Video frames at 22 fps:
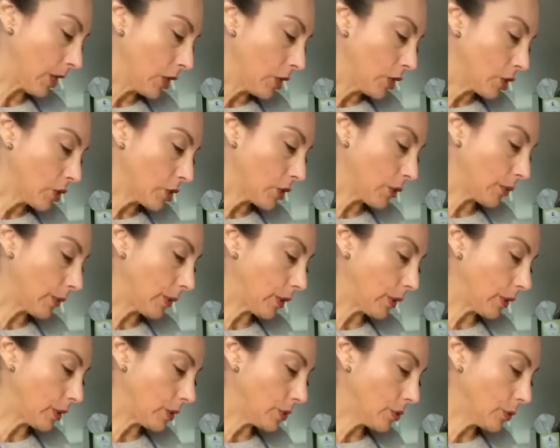So we're
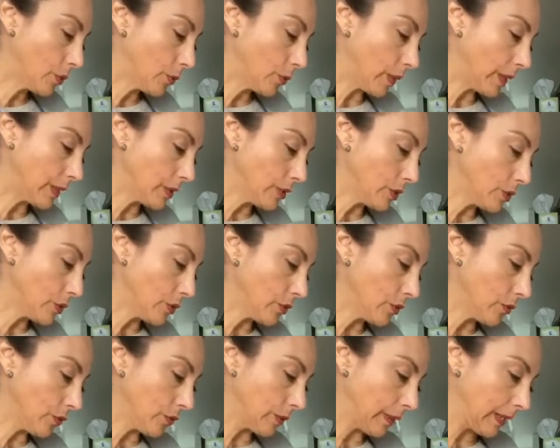gonna do 1, 2,
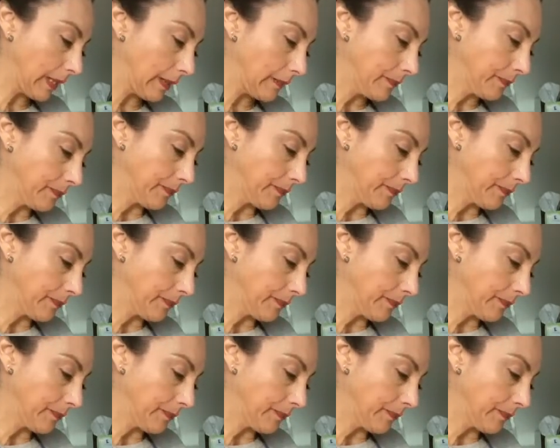3